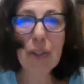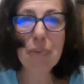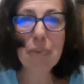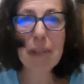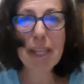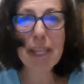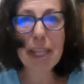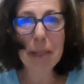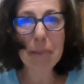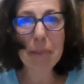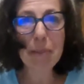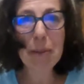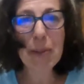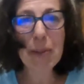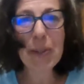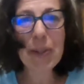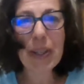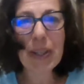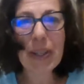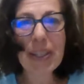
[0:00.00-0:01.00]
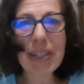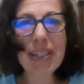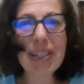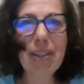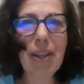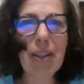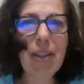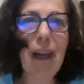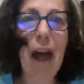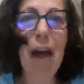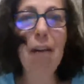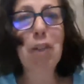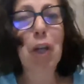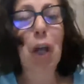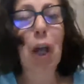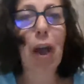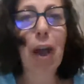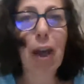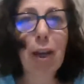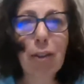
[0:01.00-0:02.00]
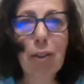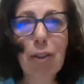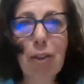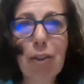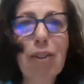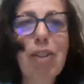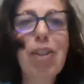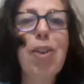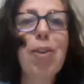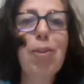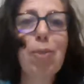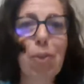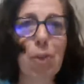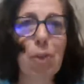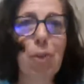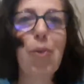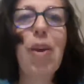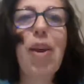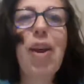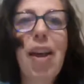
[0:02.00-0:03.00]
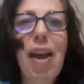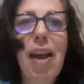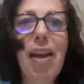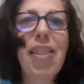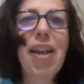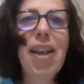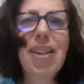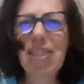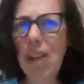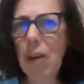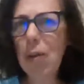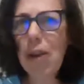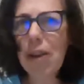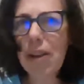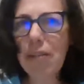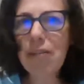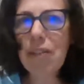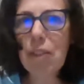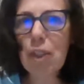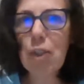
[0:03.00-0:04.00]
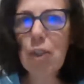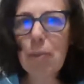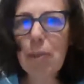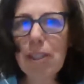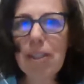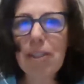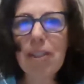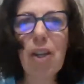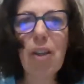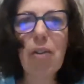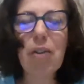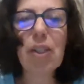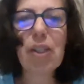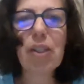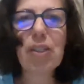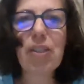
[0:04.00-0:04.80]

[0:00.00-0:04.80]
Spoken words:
are in my neighborhood, and the avocado tree, so that's how I envision myself,